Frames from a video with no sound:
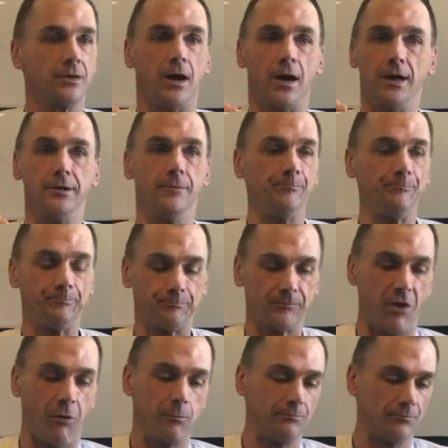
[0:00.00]
I'm
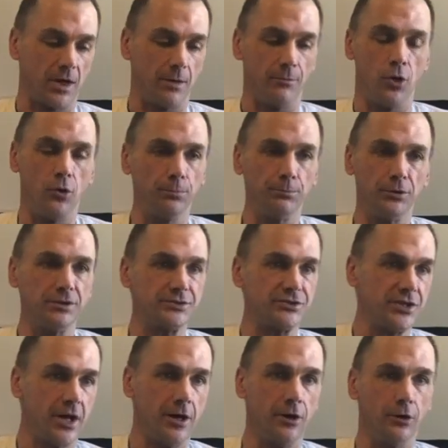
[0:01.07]

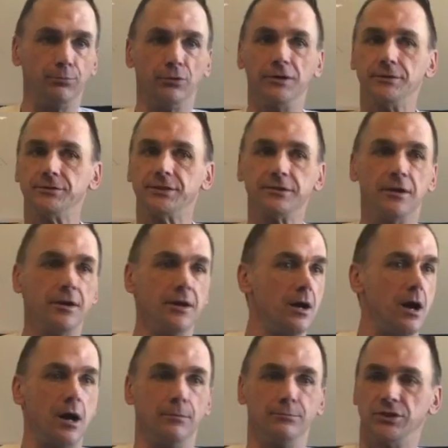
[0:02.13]
hopeless, helpless.
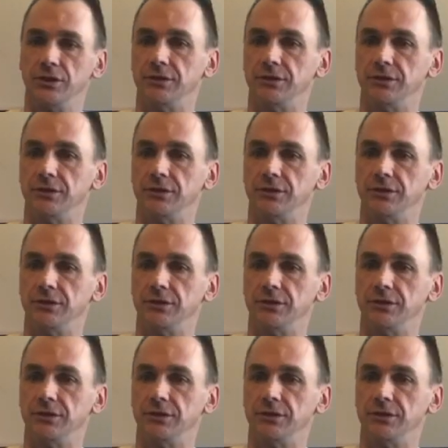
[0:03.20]
I'm